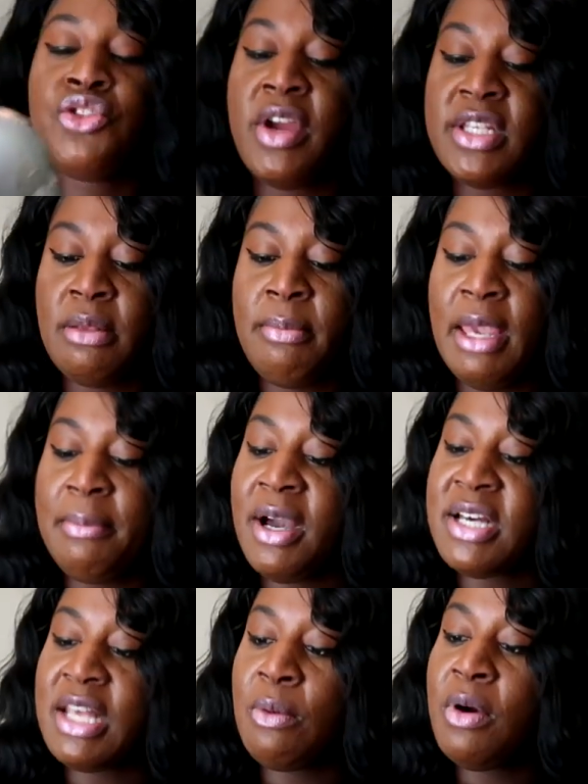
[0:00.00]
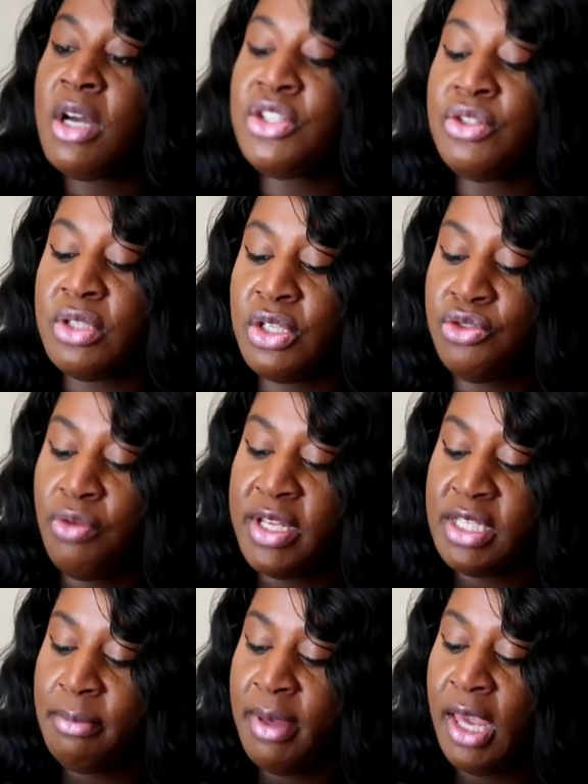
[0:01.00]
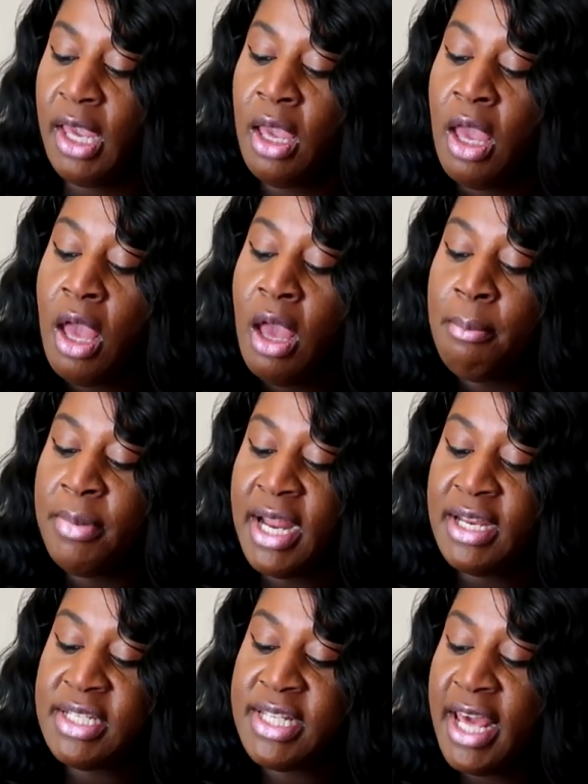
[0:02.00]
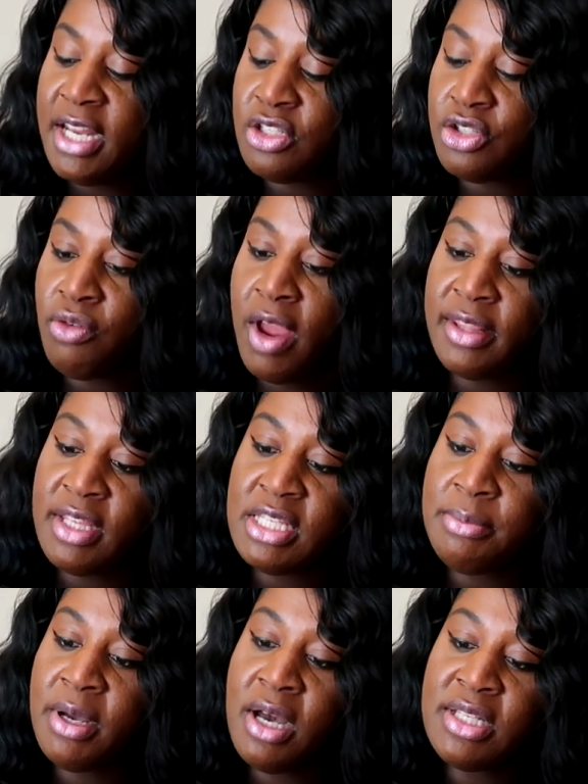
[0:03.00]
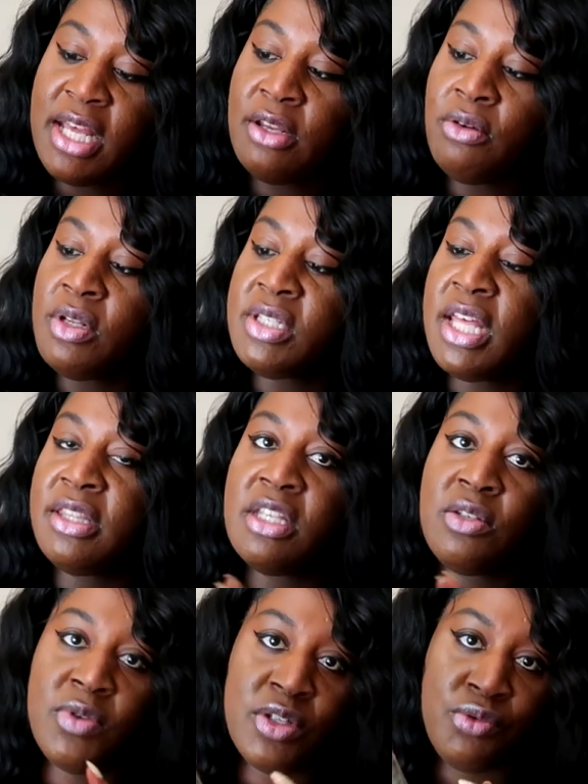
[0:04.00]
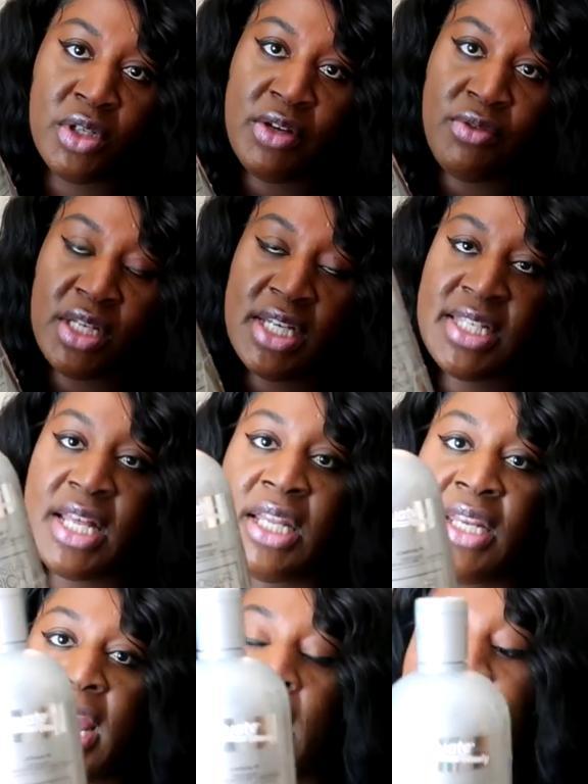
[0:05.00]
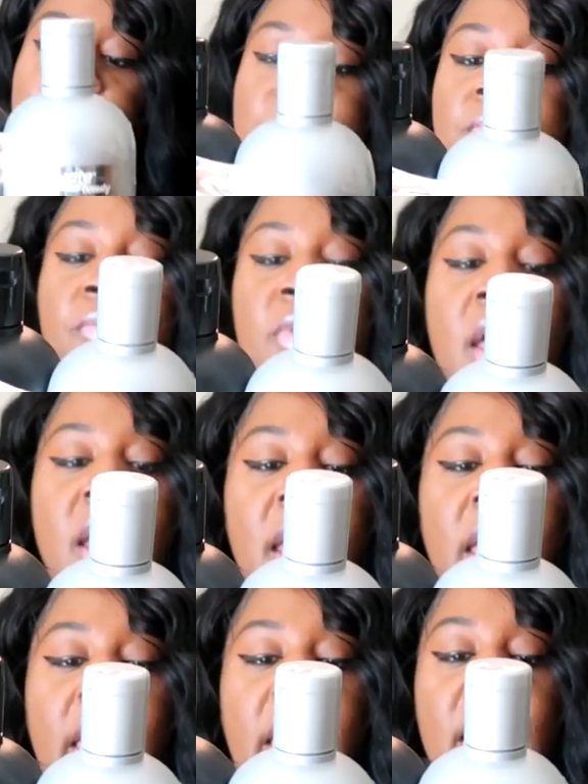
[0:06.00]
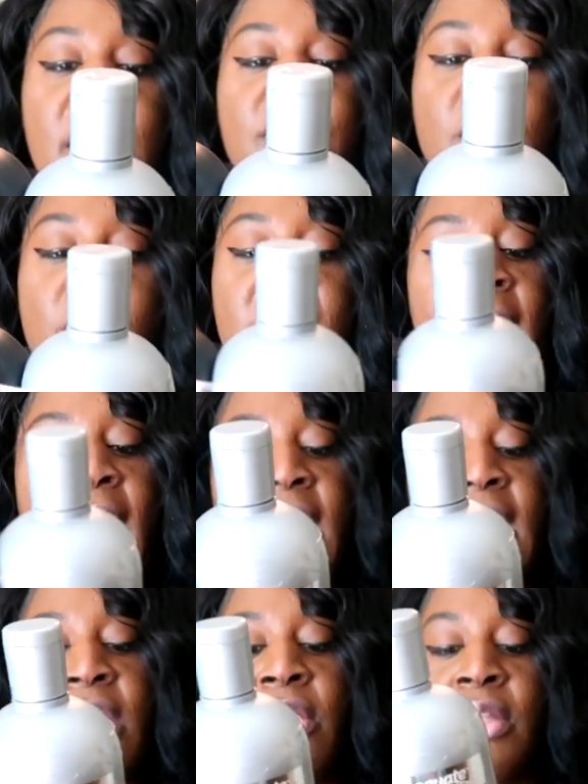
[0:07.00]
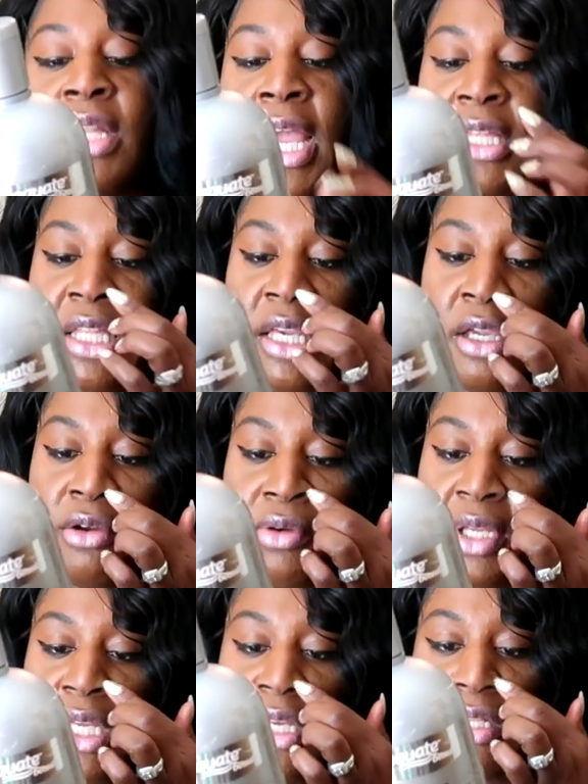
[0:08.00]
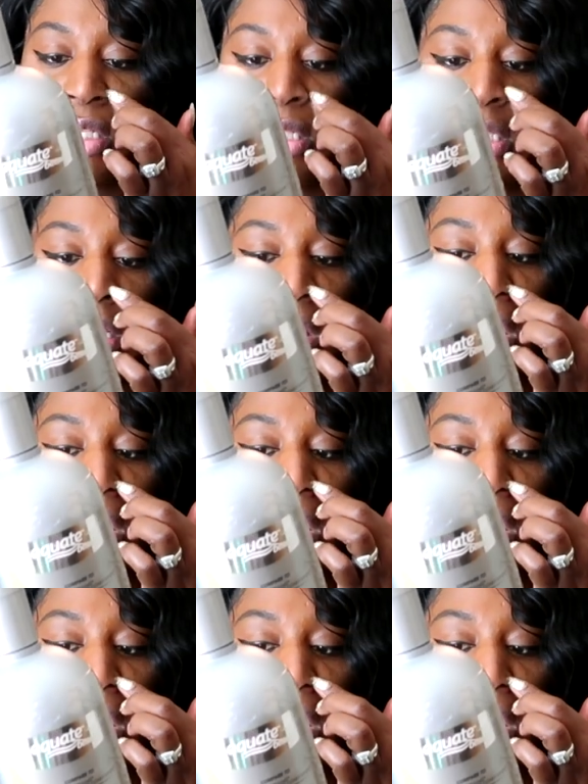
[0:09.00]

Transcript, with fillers: tresemme because i was using tresemme but i decided to try this because i noticed that this was really really selling out and from what I hear like the ingredients